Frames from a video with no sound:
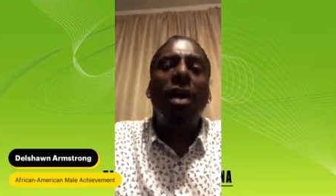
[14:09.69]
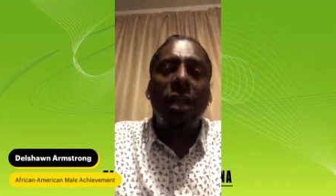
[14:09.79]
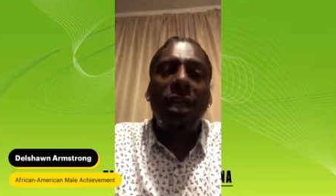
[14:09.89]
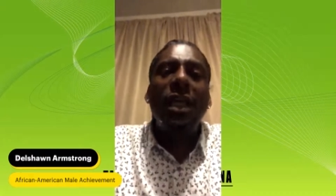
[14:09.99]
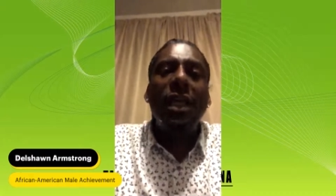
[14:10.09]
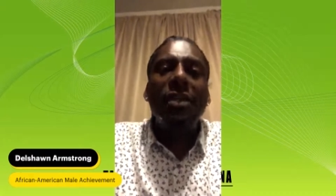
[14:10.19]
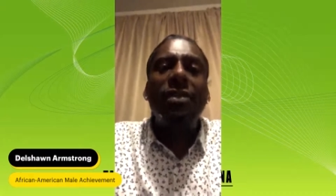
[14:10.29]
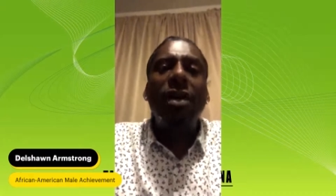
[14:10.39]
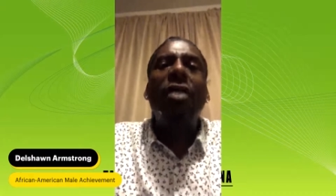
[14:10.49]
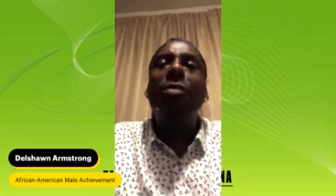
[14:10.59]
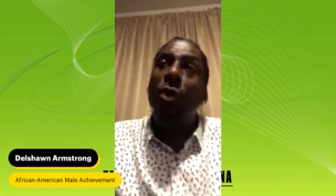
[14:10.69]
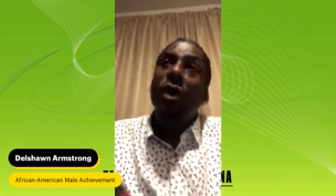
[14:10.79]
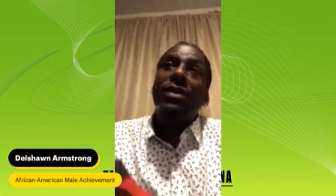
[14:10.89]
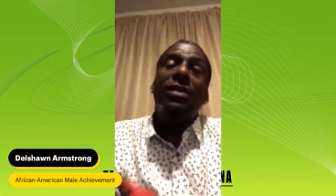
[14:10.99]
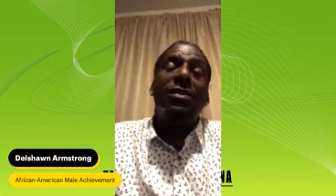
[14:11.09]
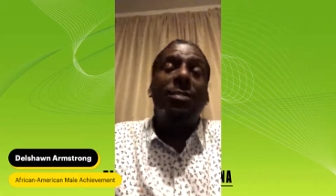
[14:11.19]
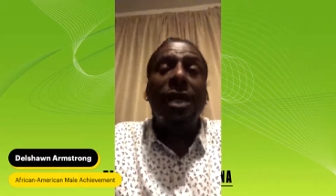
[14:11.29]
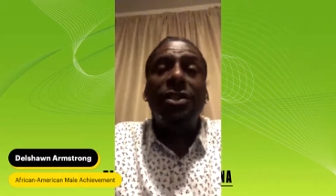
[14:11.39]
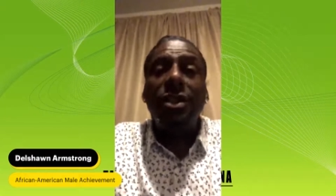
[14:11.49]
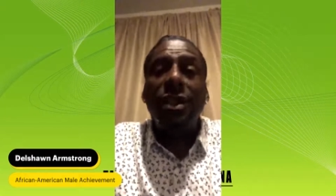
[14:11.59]
kids, our boys
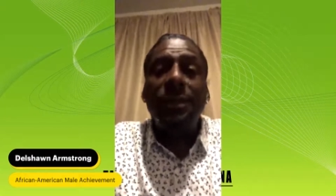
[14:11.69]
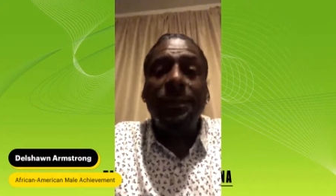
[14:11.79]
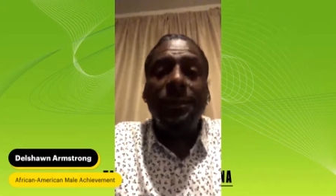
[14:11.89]
especially.